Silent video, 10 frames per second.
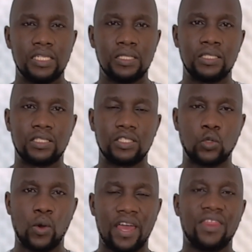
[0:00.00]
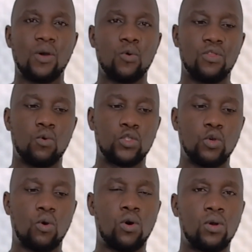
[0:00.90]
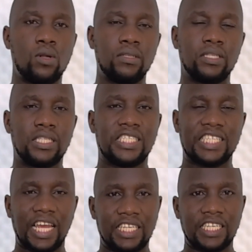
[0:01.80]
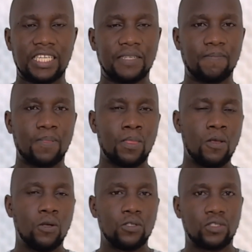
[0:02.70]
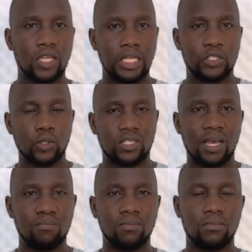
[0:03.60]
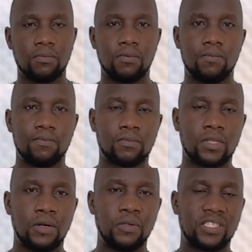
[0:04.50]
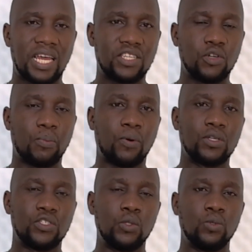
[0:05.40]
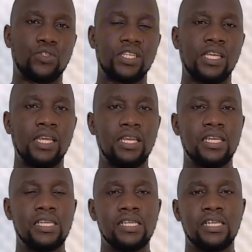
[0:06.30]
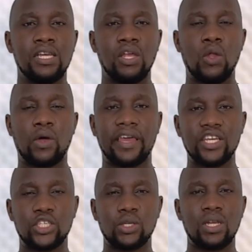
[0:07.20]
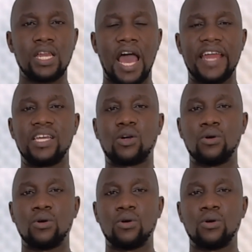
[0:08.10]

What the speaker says: is together with what we call setting. So some research reports, you will see location and